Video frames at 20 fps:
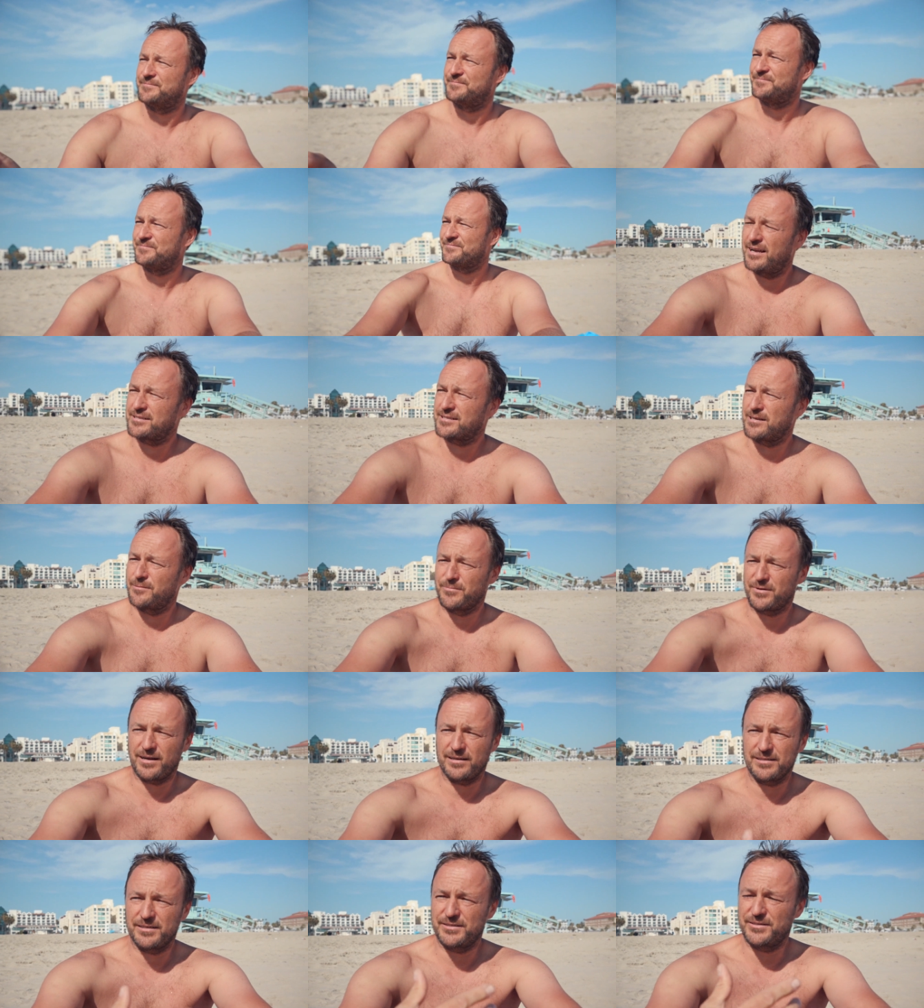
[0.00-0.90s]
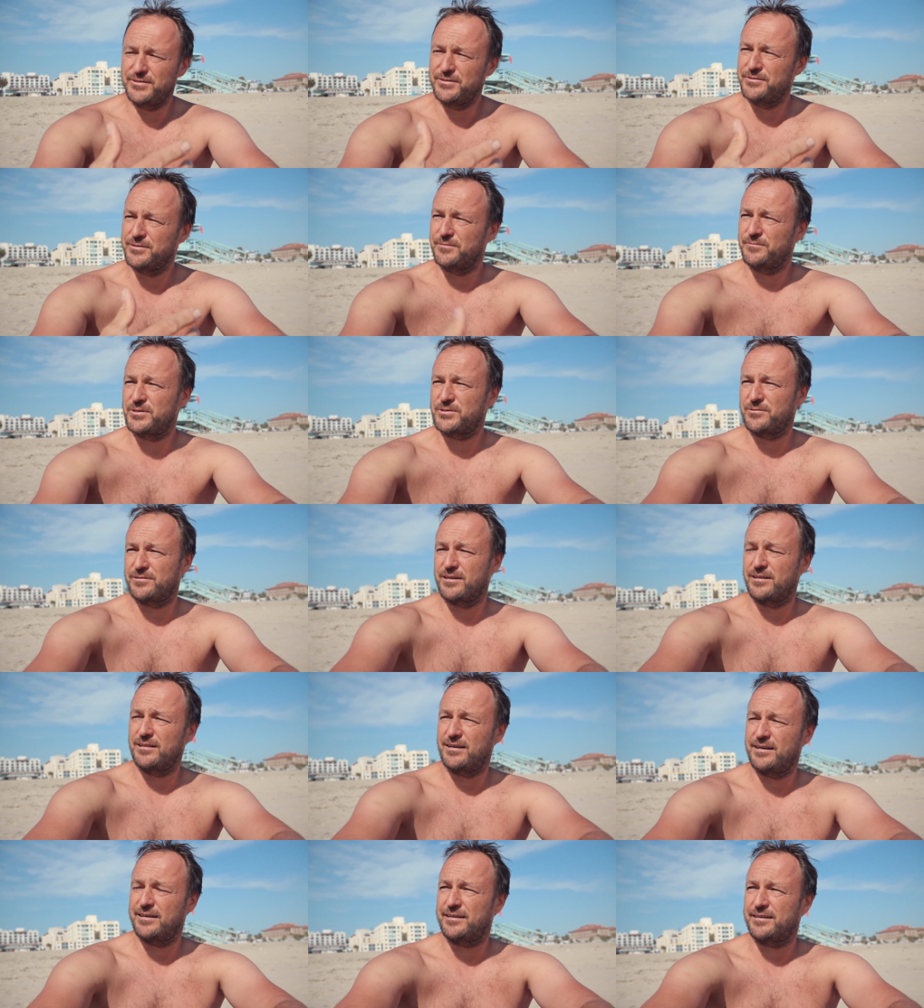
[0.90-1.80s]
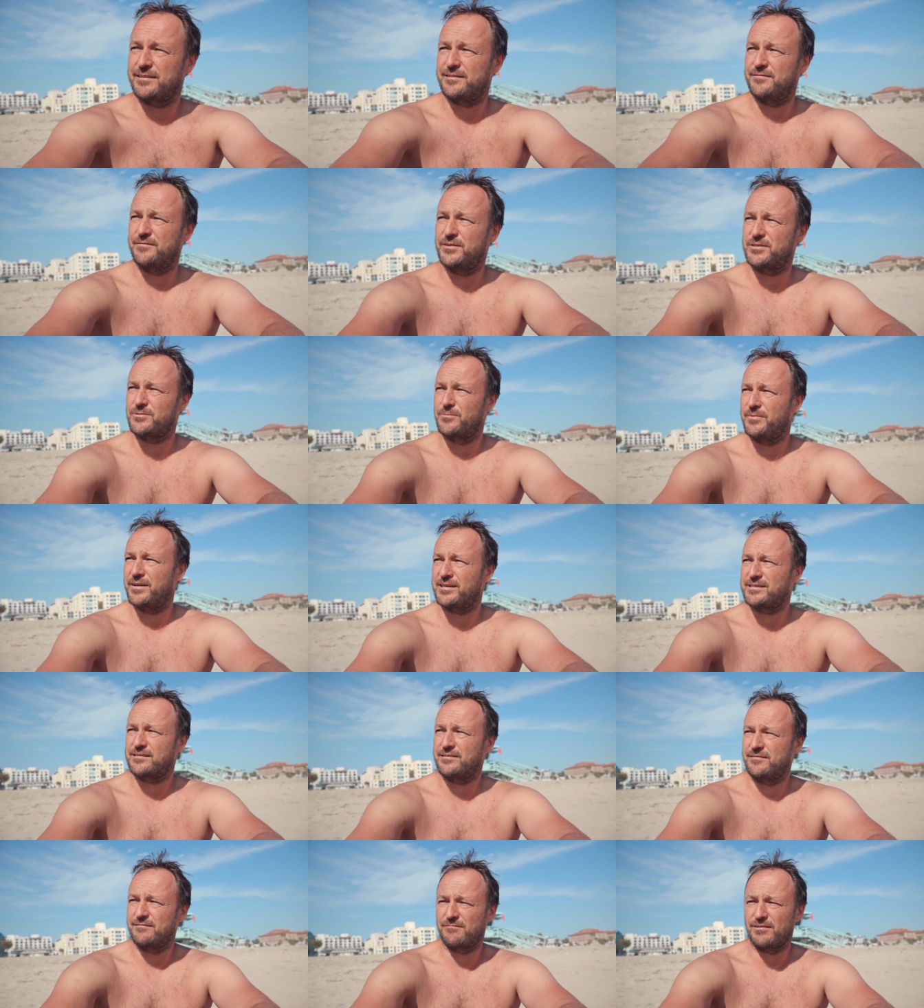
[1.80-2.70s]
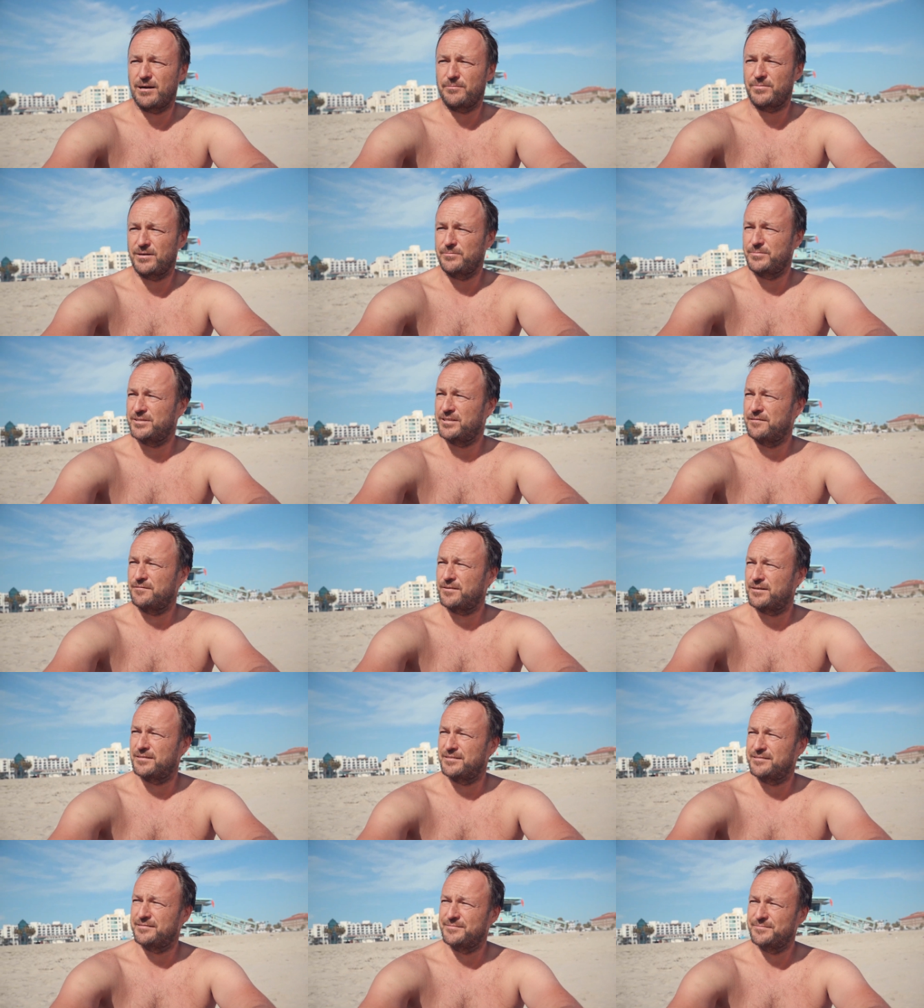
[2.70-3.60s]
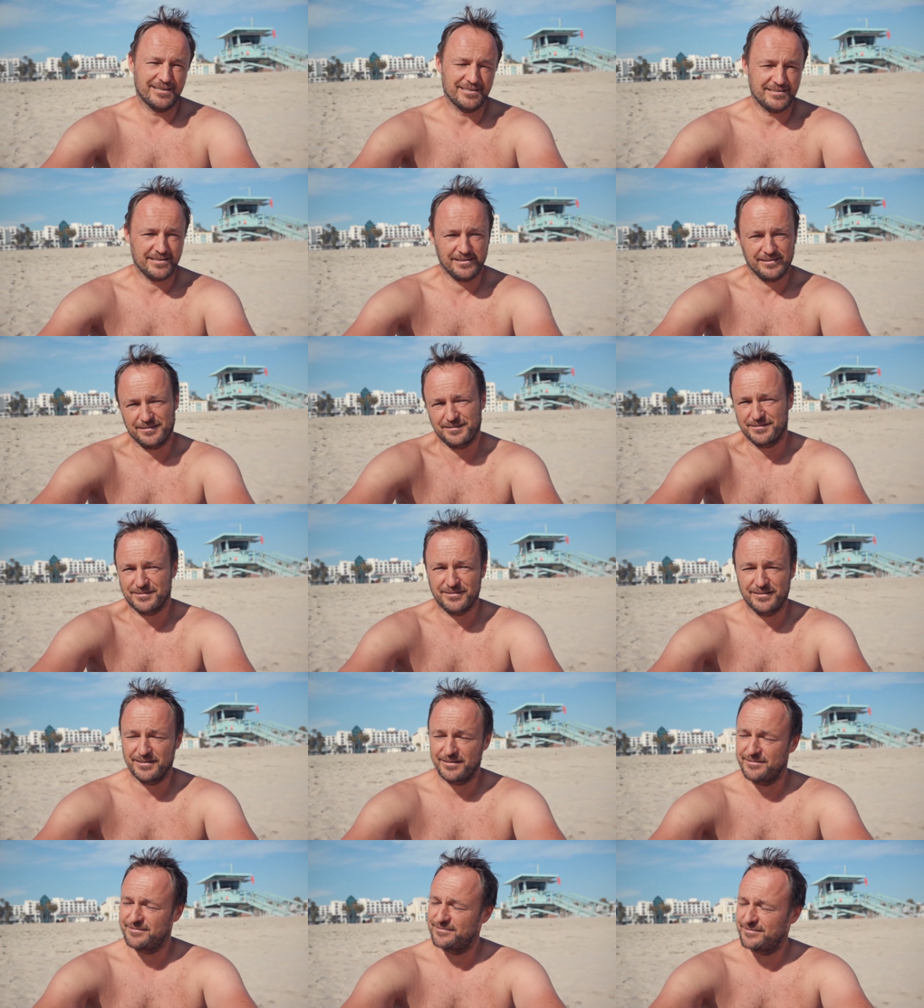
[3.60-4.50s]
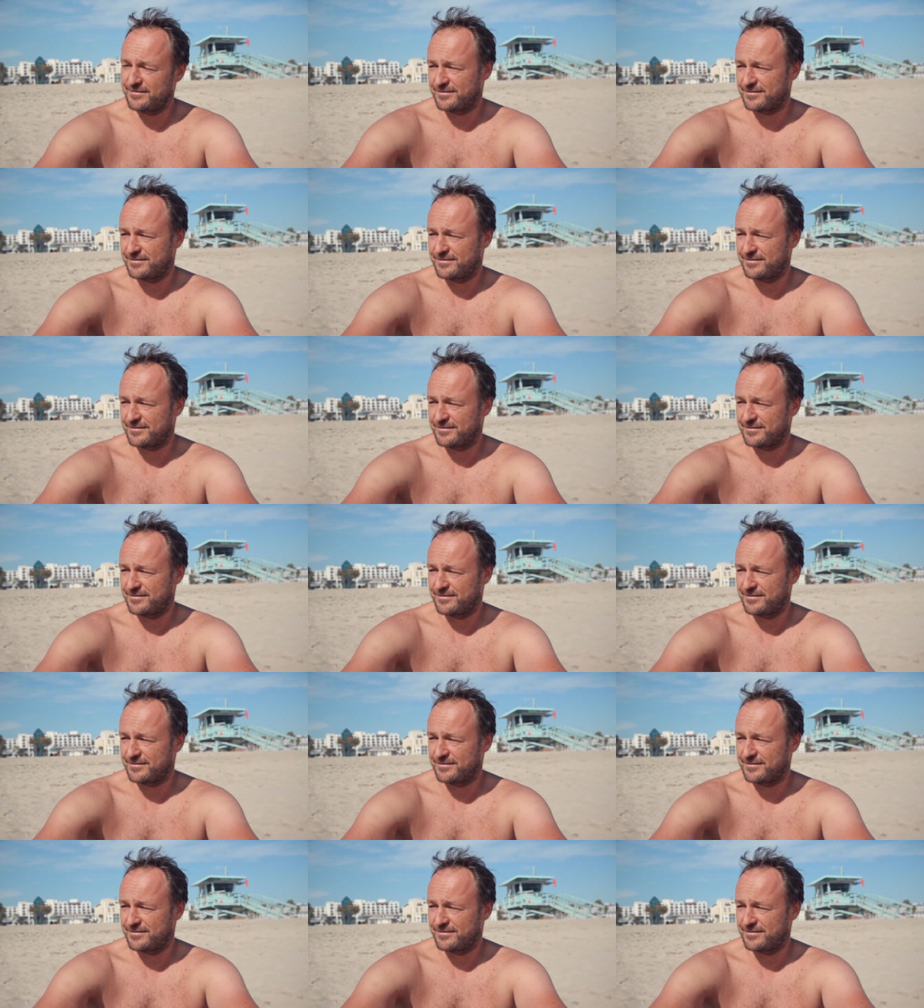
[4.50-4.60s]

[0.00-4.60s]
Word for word: It has some kind of tune which one I like, which makes rap a little bit different. I said this is good.